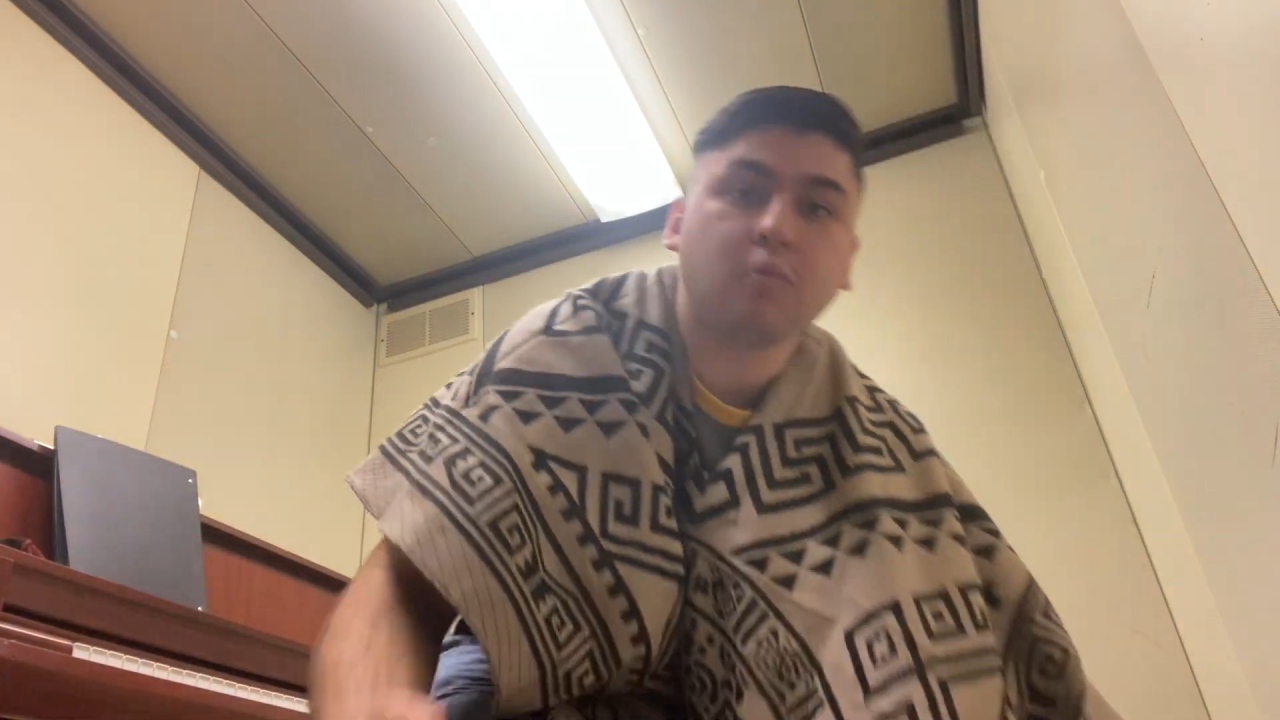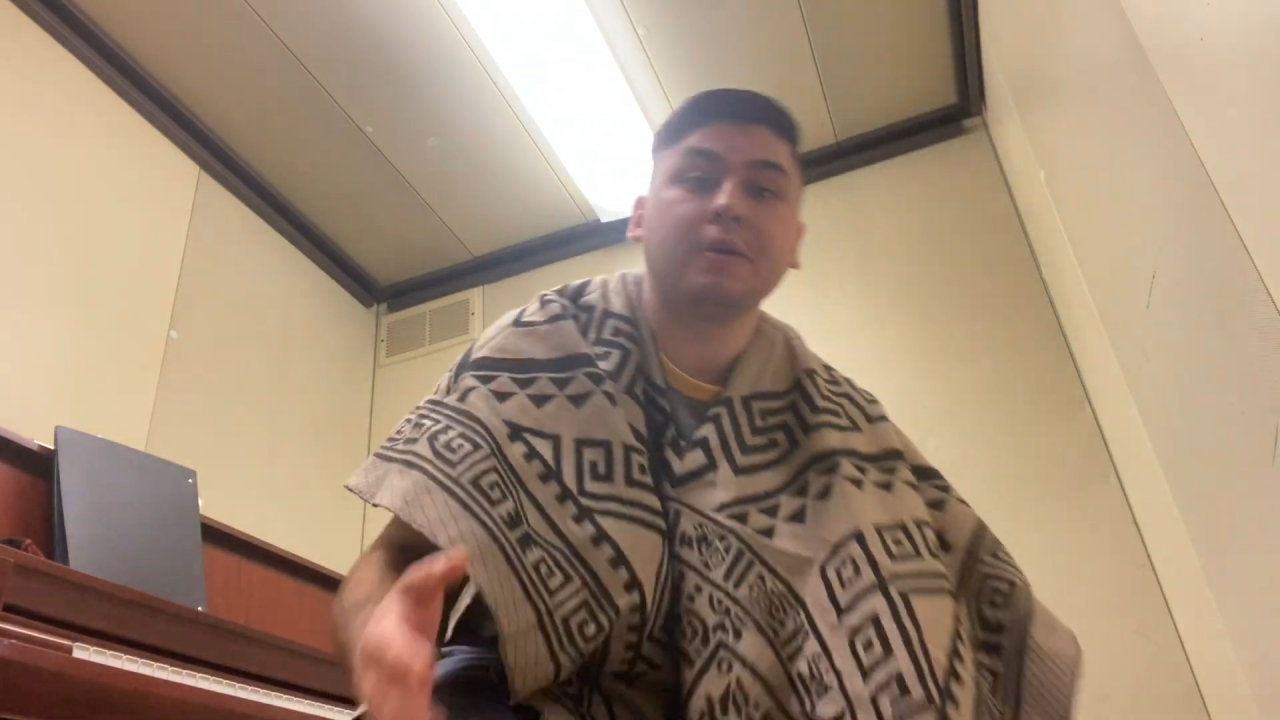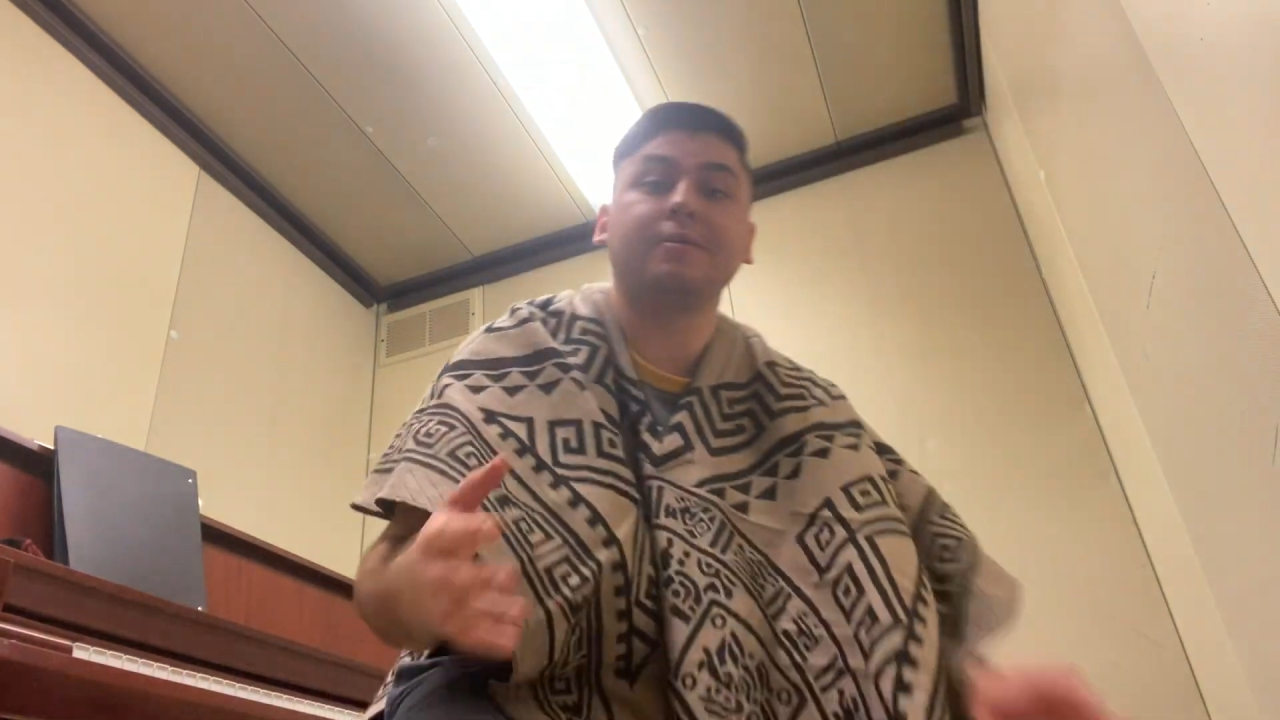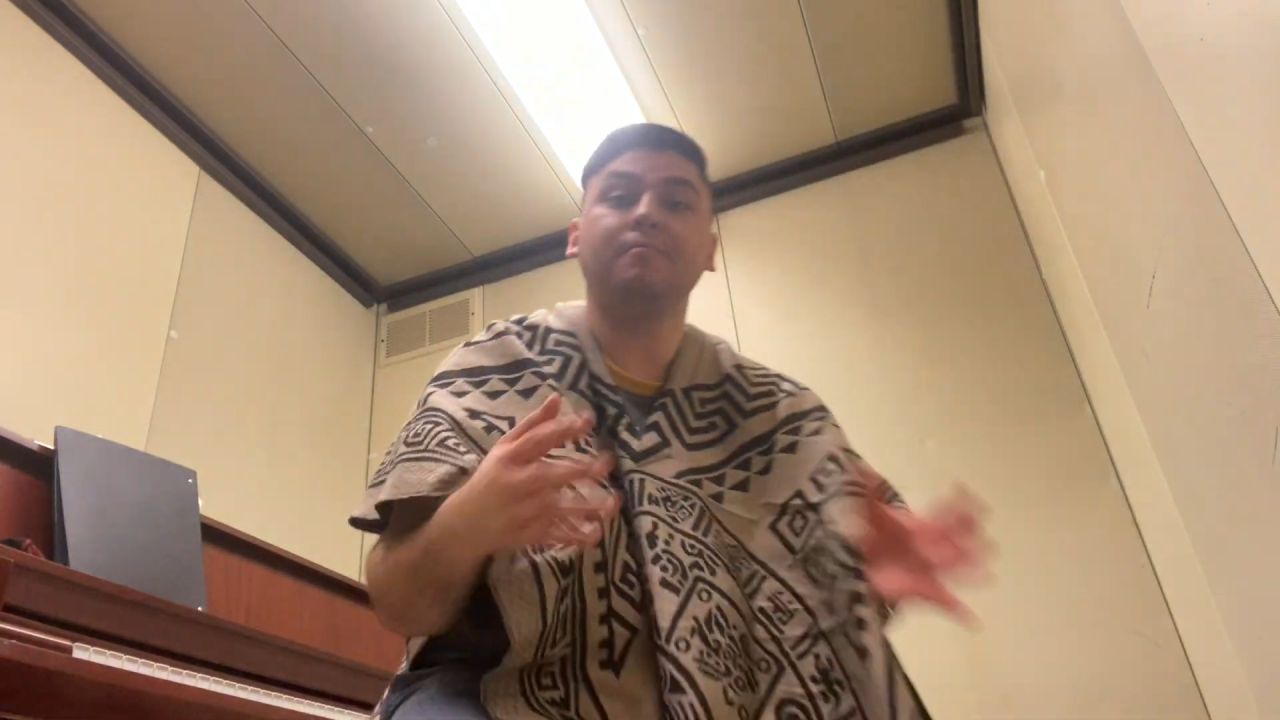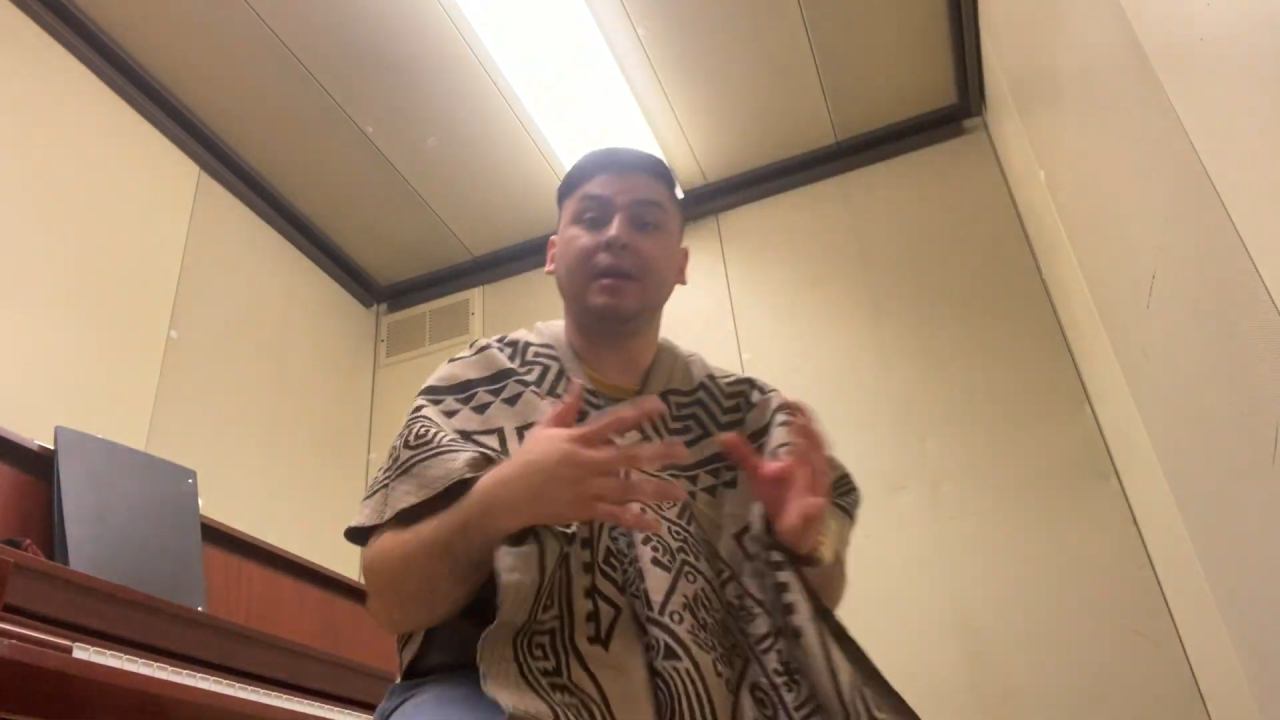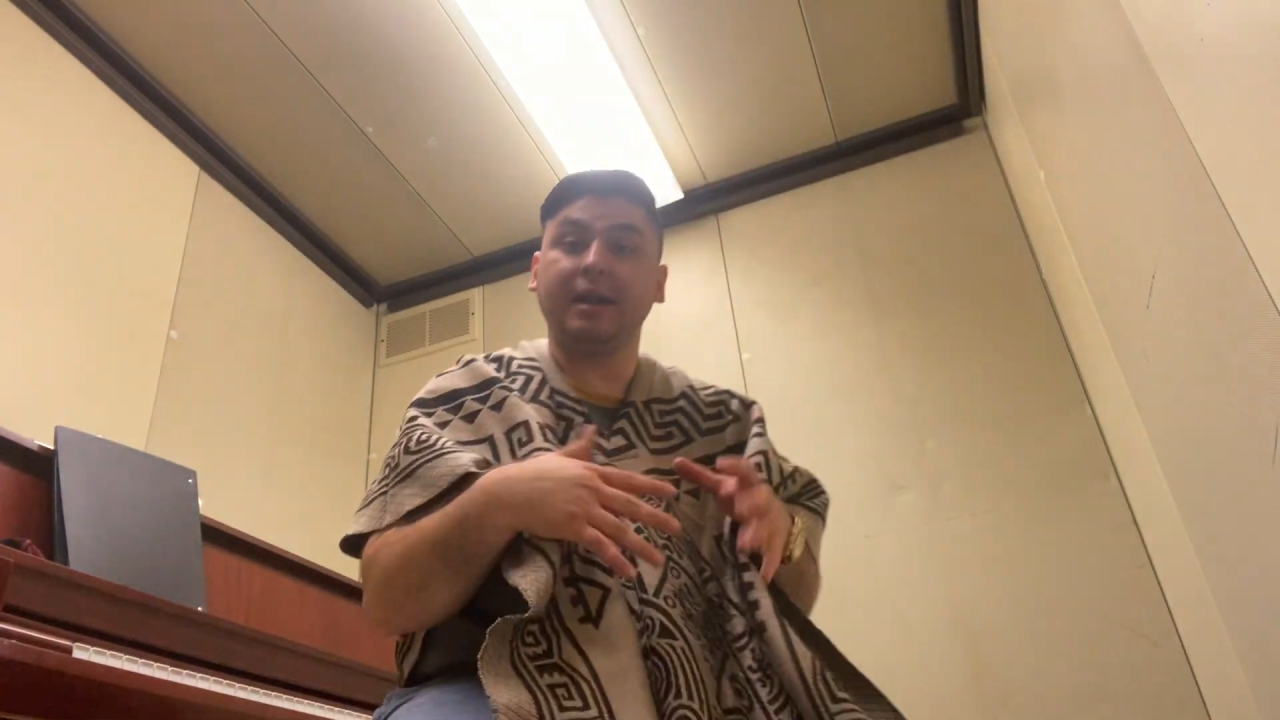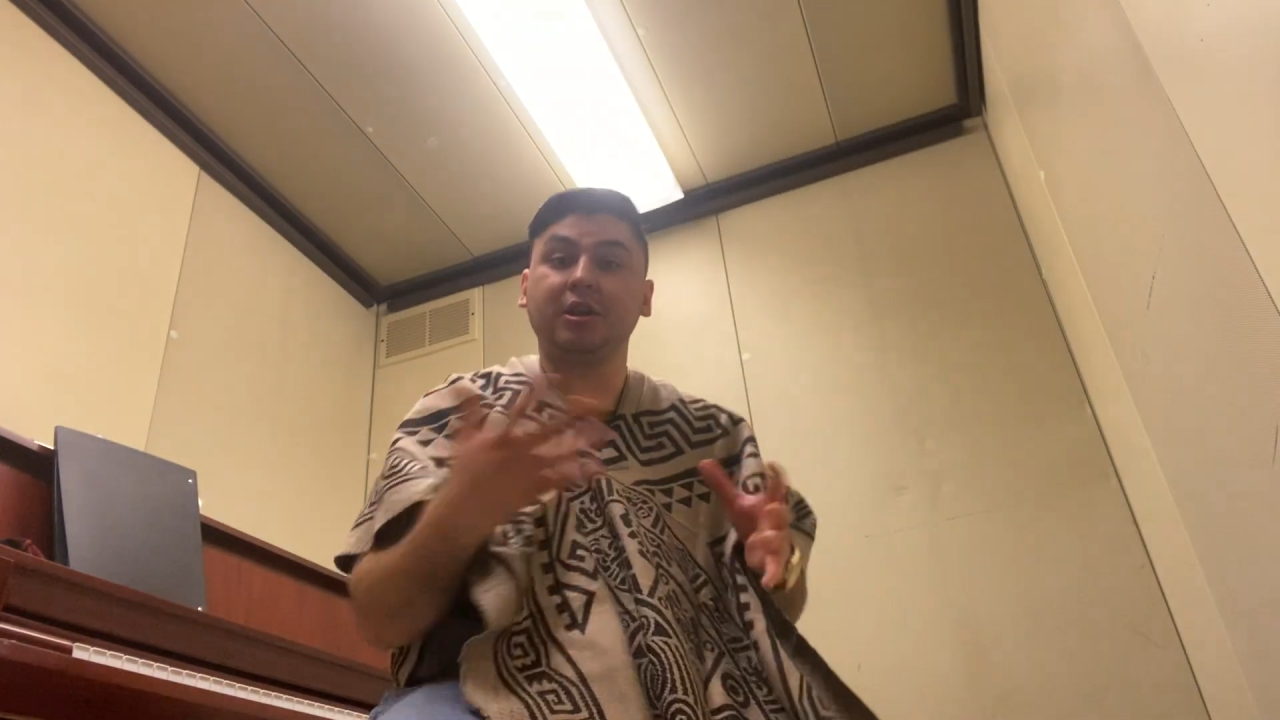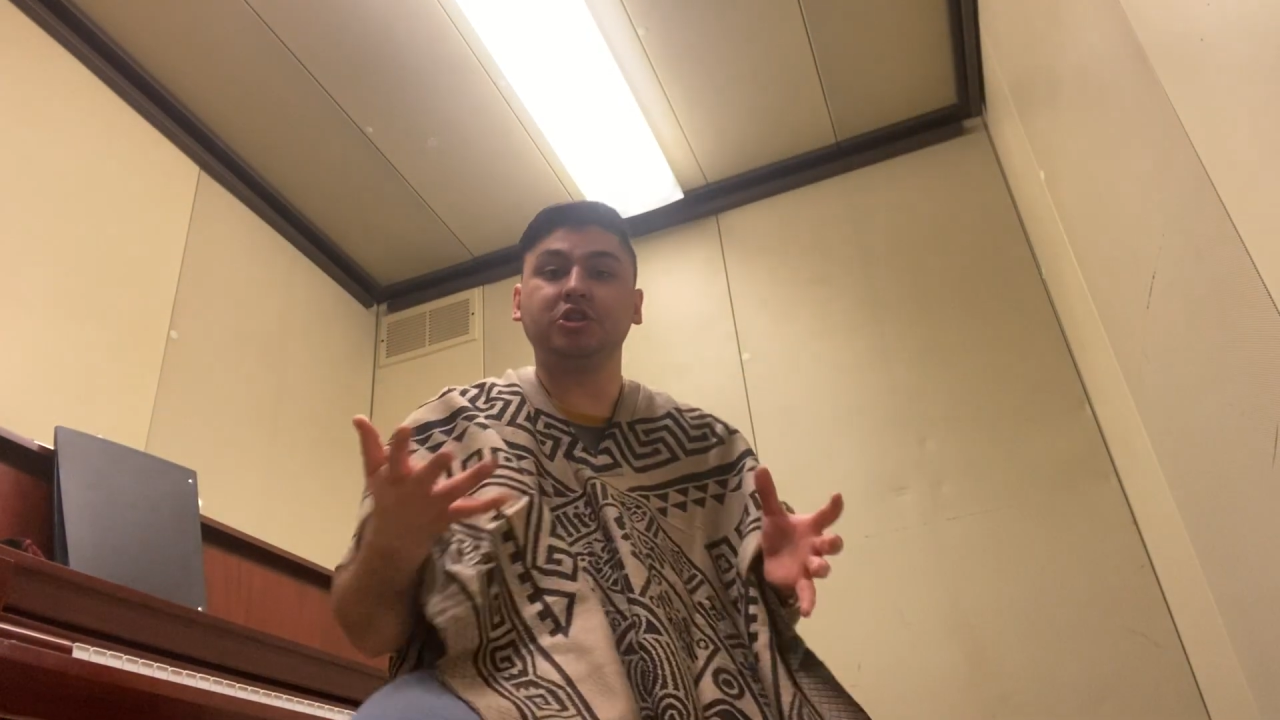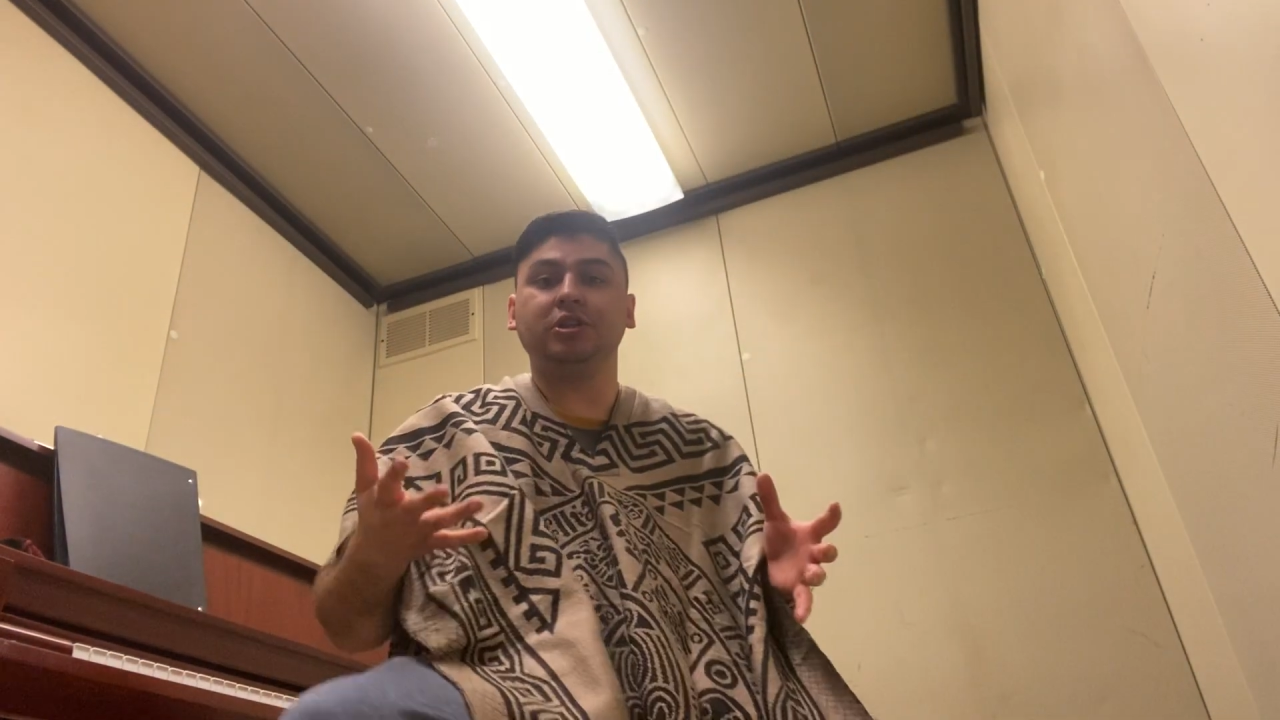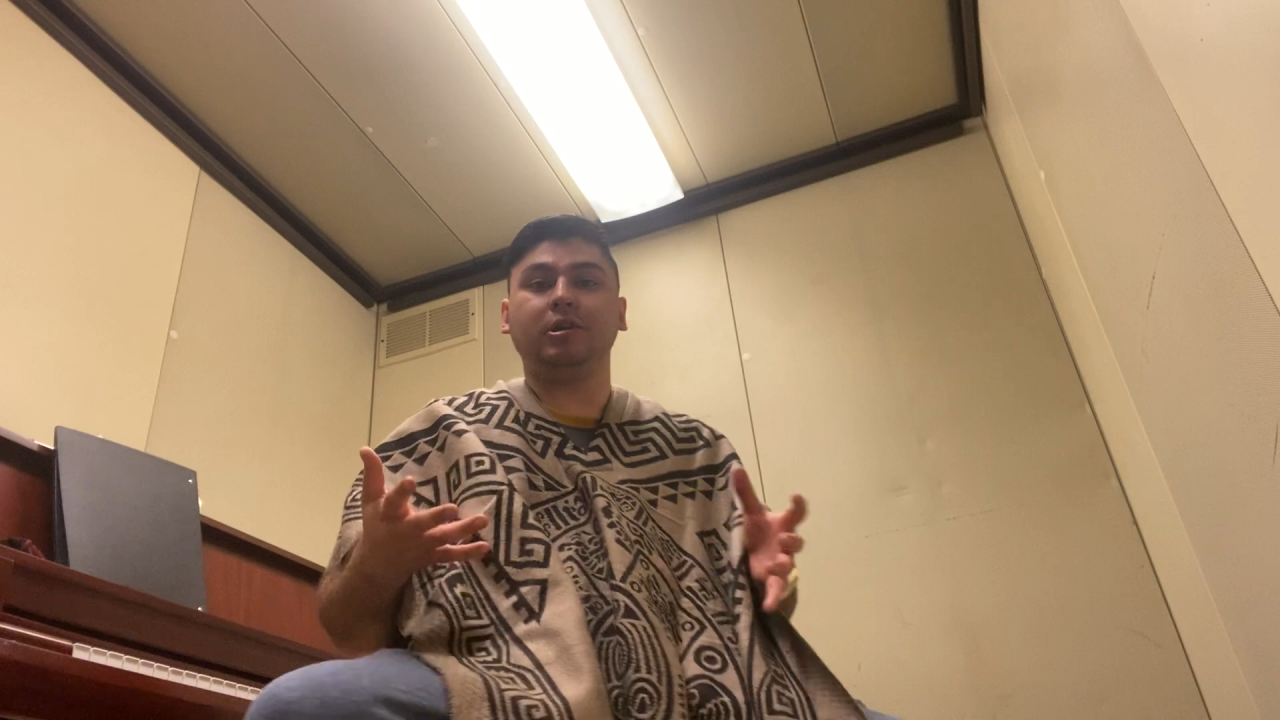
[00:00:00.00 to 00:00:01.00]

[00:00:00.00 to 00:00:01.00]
with mariachi